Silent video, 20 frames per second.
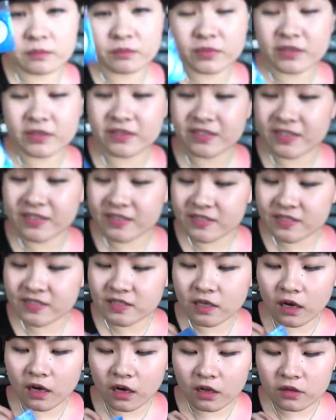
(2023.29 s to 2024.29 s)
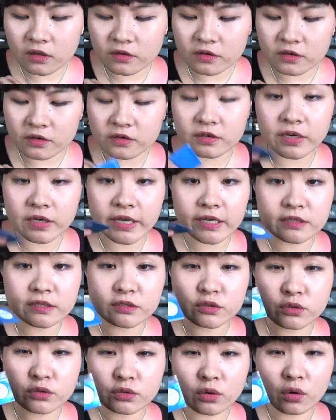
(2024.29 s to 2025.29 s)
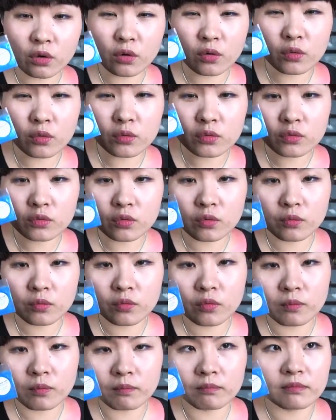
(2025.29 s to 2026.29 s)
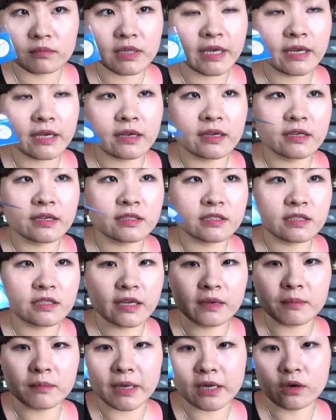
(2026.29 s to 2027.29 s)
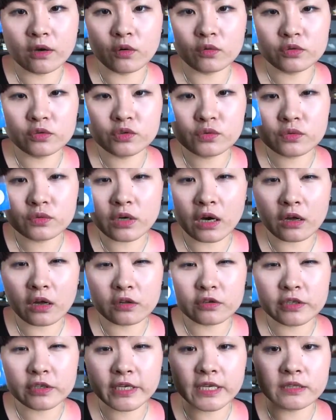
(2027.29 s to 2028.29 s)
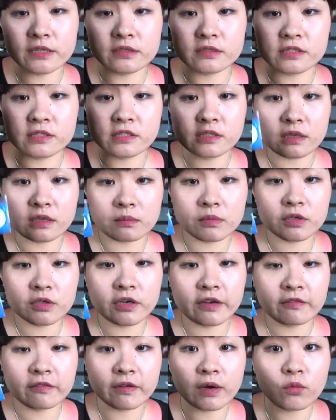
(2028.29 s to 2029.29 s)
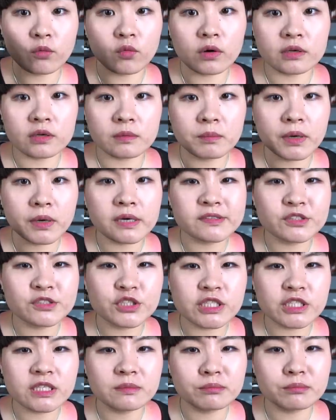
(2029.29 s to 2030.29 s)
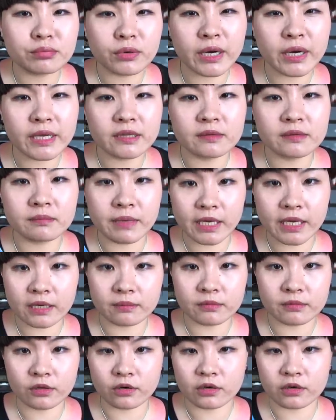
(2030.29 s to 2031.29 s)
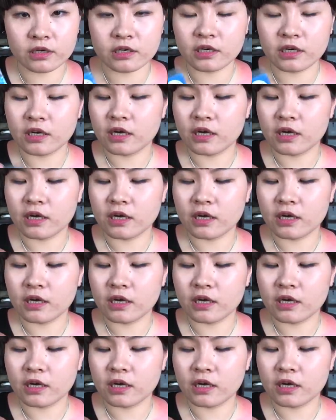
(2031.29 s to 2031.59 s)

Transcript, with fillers: but this color is so like, it's like my go-to color in the summer if I want a punchy bright makeup look.